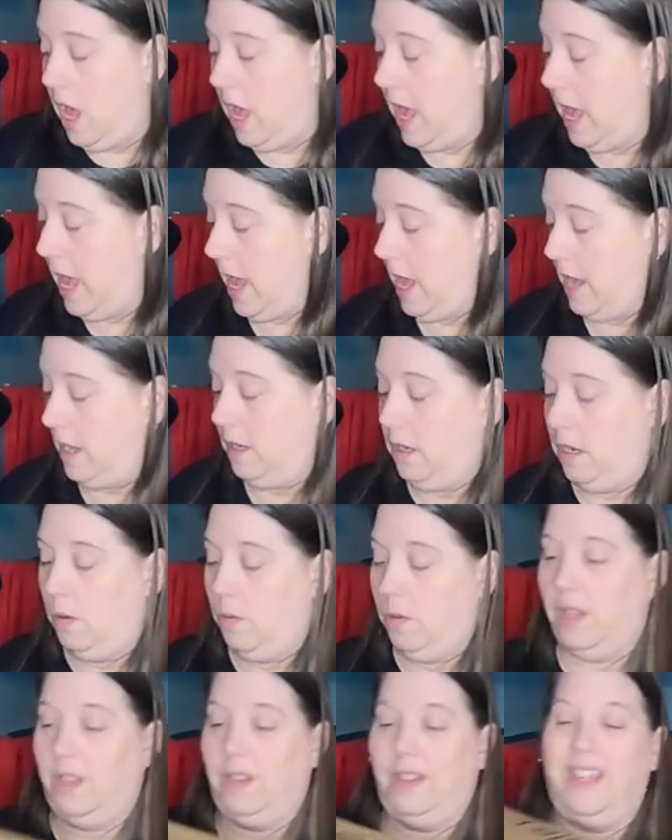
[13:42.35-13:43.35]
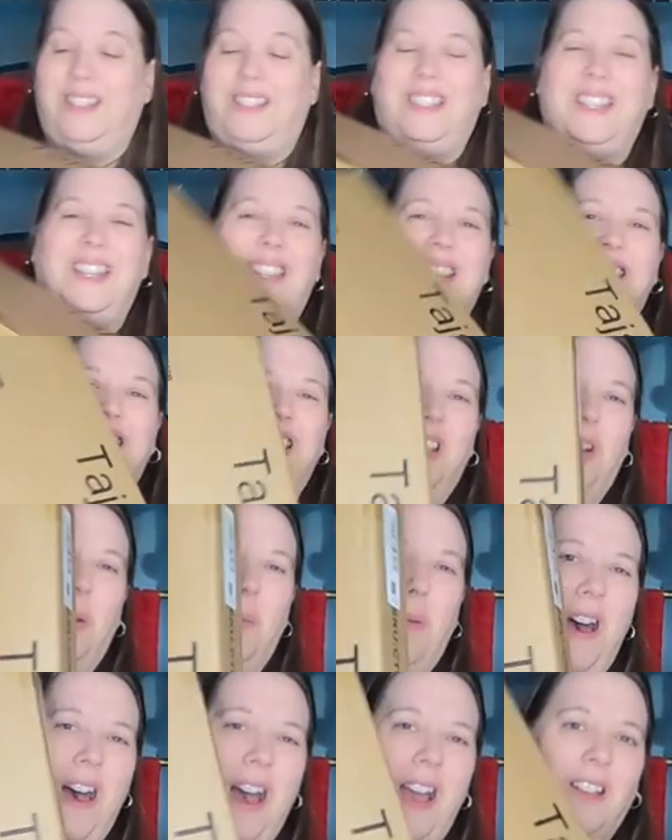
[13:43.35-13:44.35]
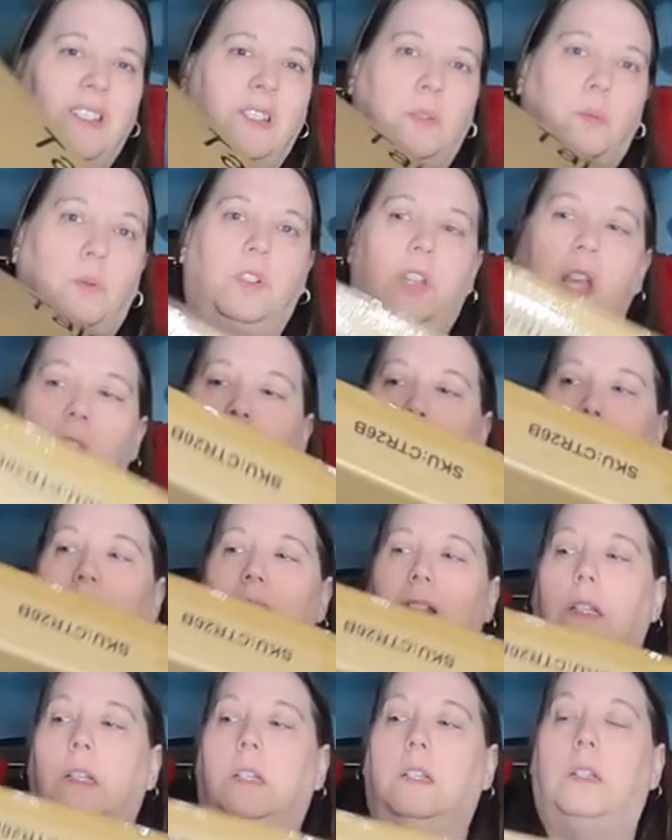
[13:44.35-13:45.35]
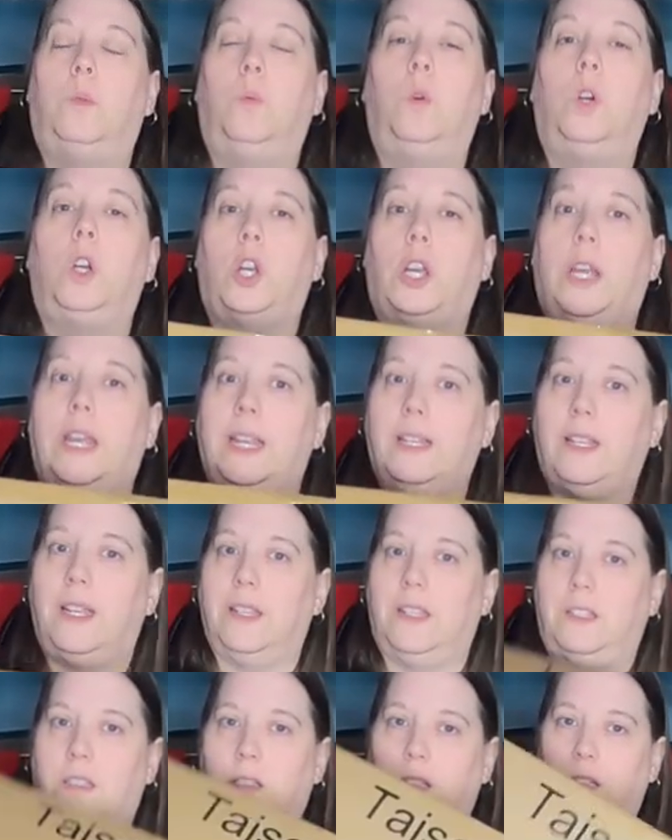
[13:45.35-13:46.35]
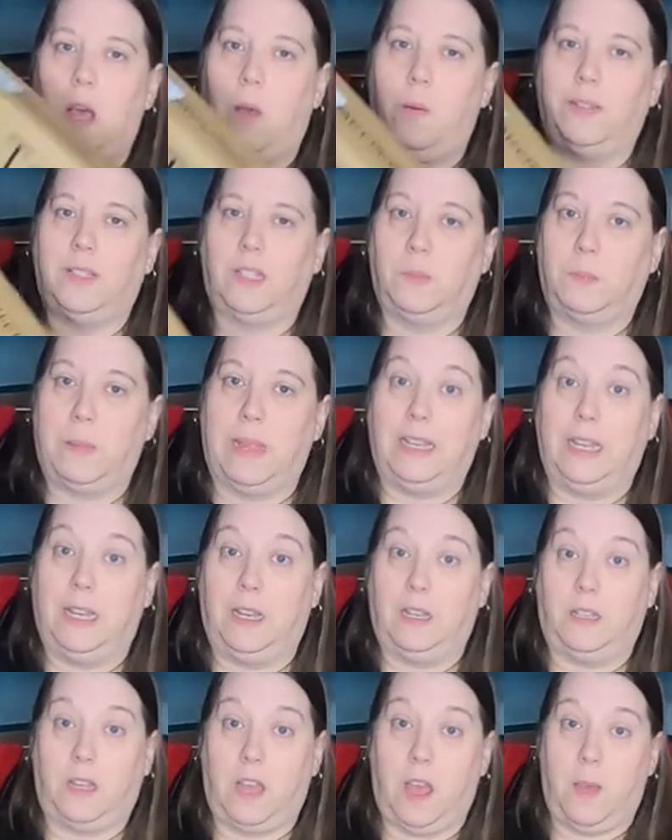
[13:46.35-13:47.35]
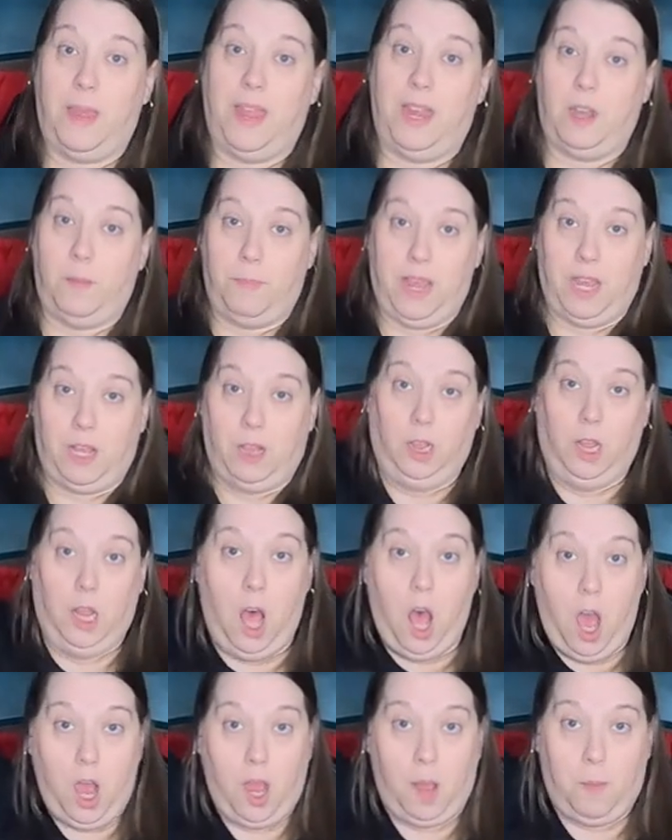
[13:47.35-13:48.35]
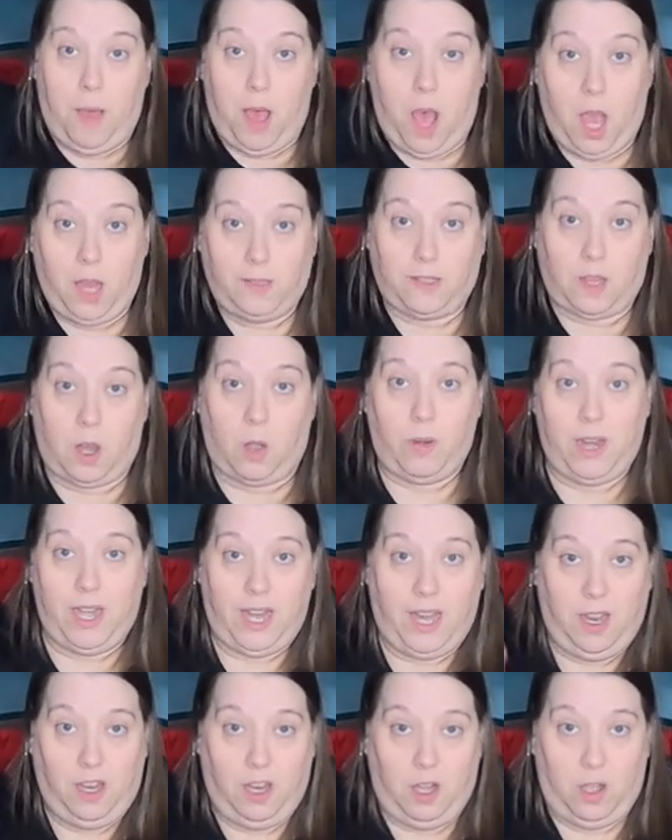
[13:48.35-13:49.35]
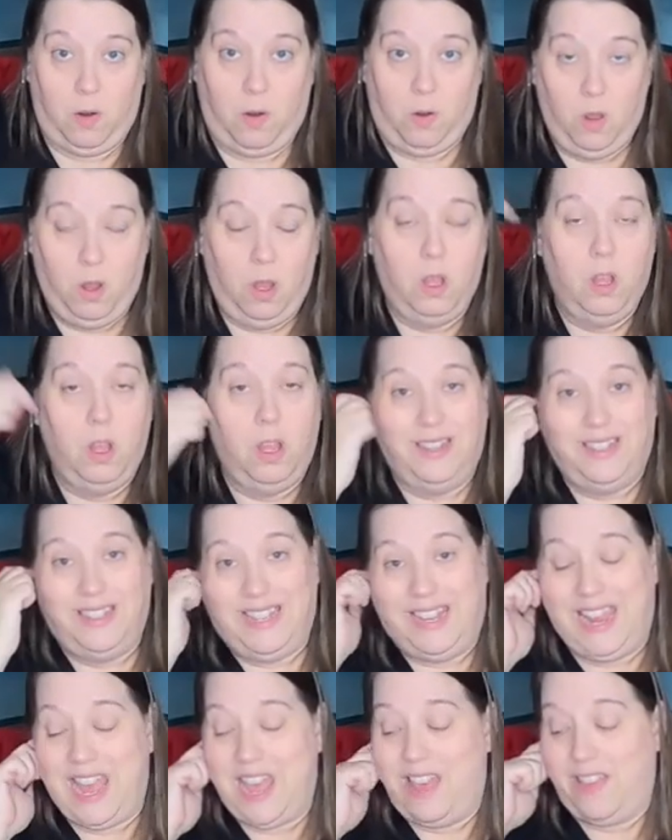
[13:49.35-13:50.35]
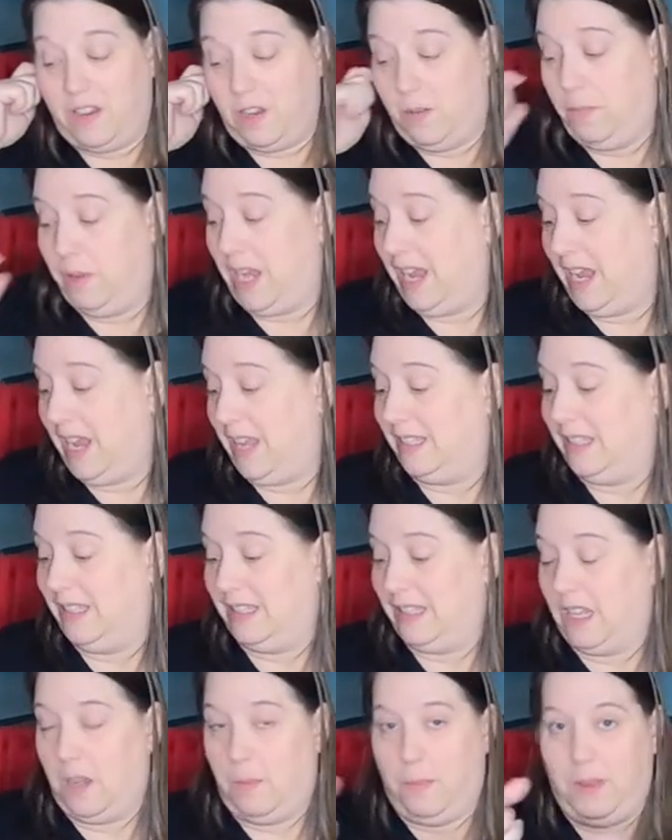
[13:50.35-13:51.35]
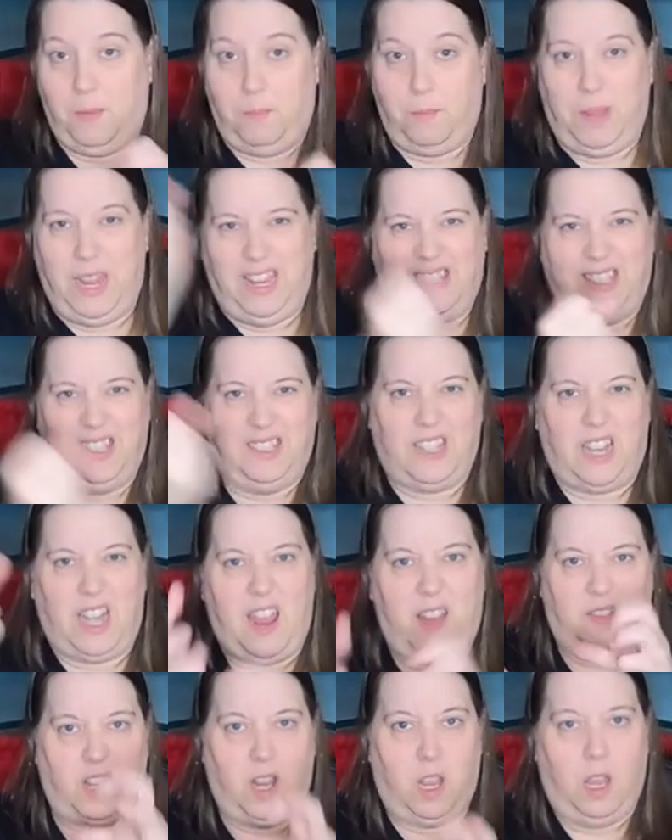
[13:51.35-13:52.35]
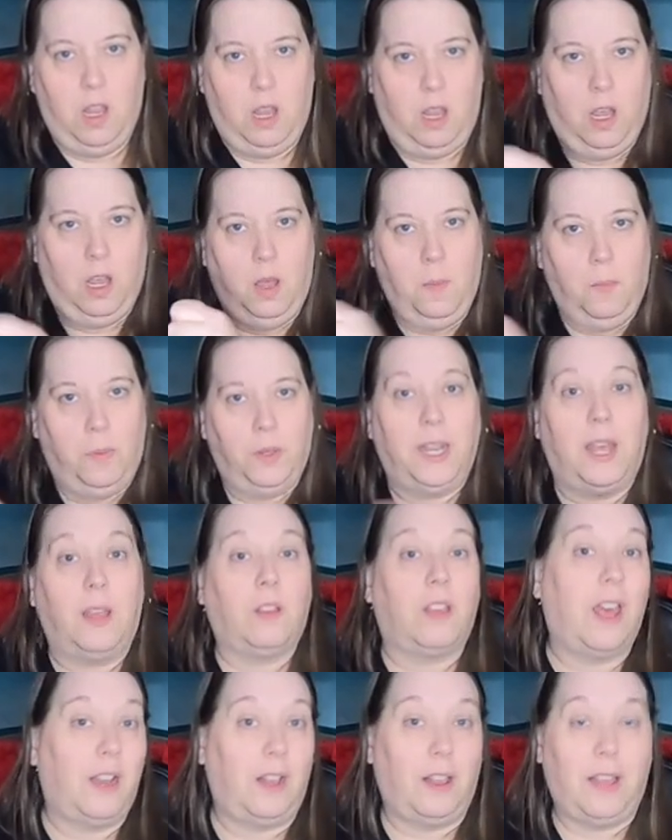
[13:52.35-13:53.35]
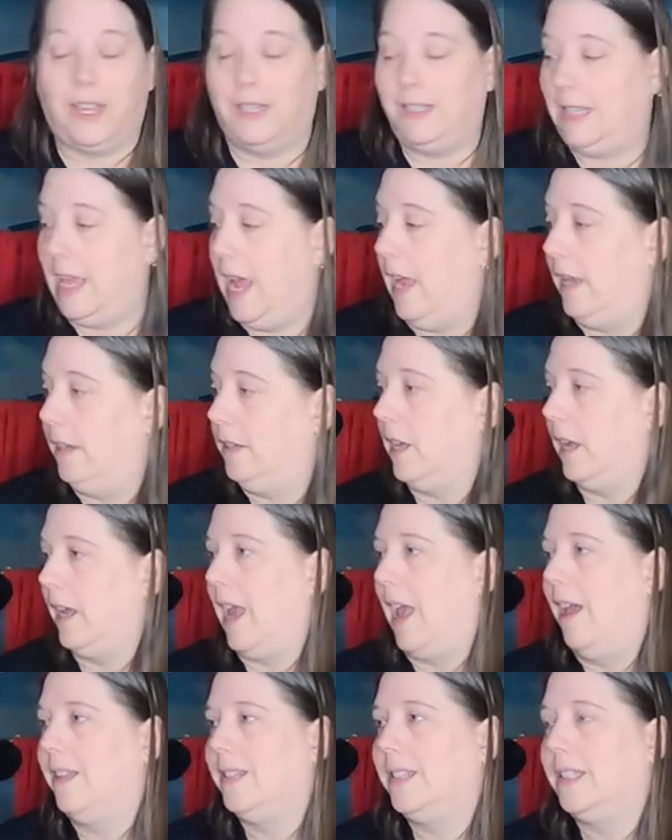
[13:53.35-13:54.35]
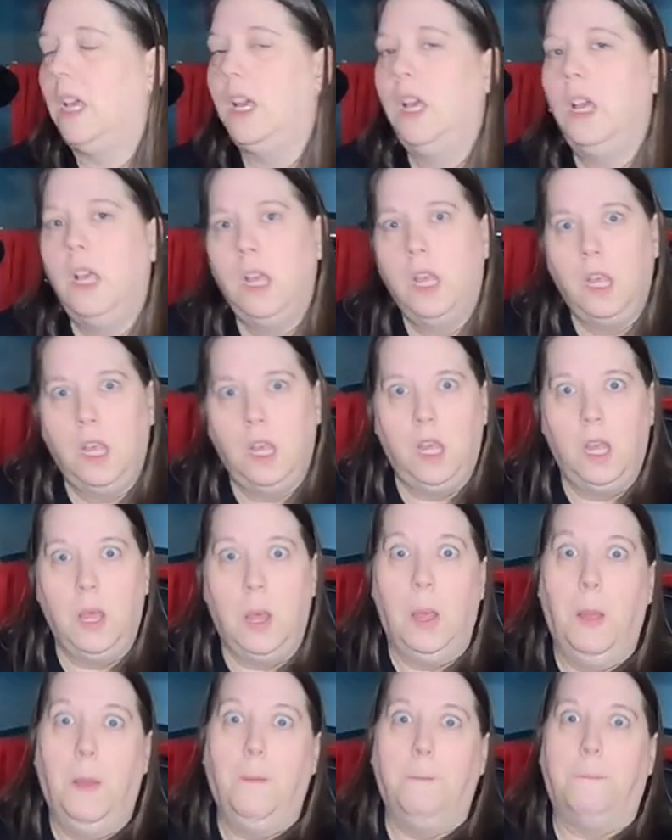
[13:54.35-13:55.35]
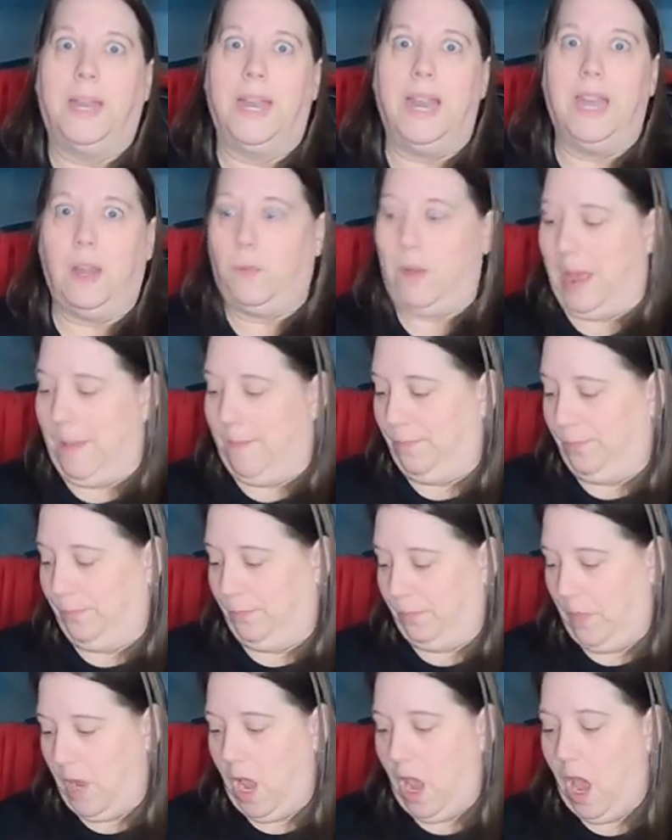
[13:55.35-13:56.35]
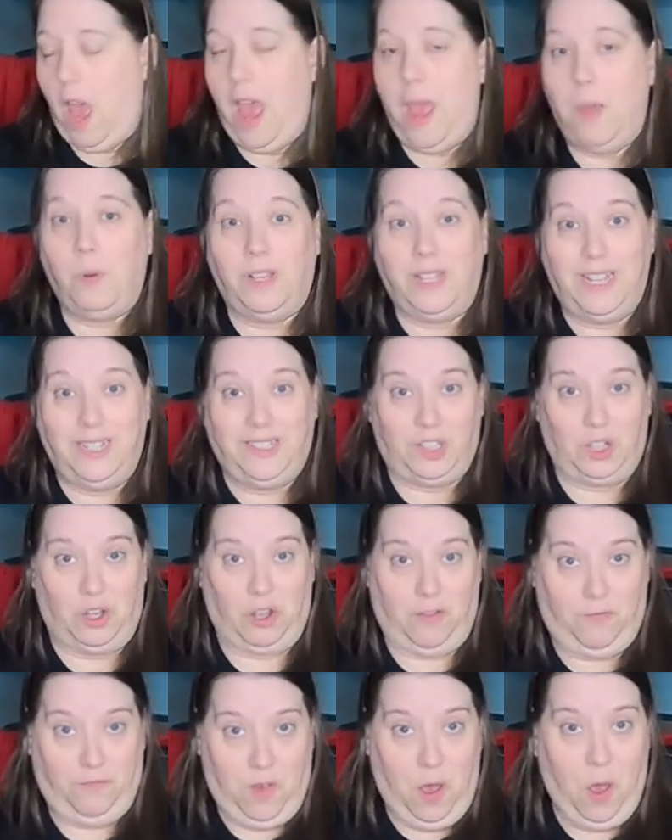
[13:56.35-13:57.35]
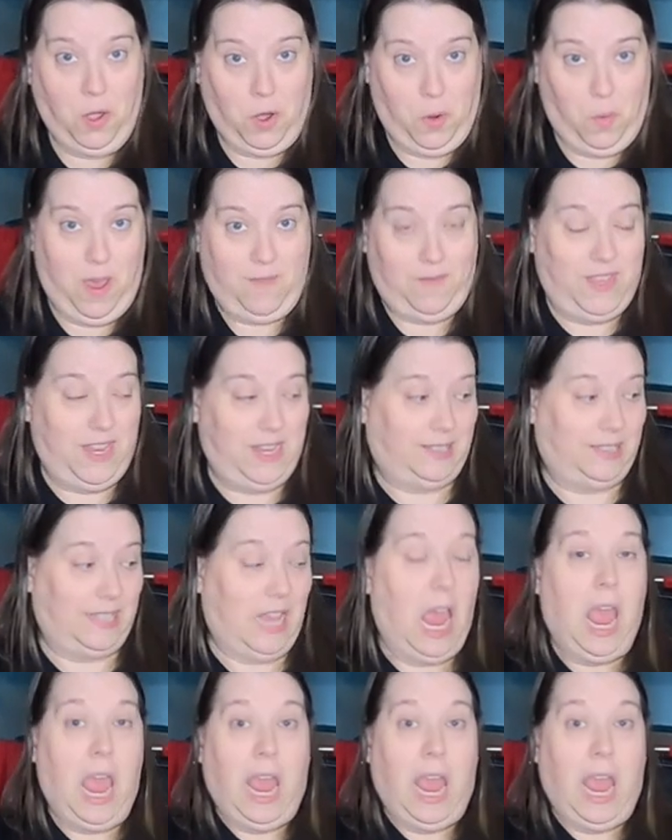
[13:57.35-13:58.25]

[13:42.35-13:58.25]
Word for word: And, well, it's in this little box, which has me a little worried because I was expecting it to come in a big, long box already, you know, together. But I guess it's going to be pieces that I have to put together, kind of like a tent, I guess. But anyway, I will insert a photo of this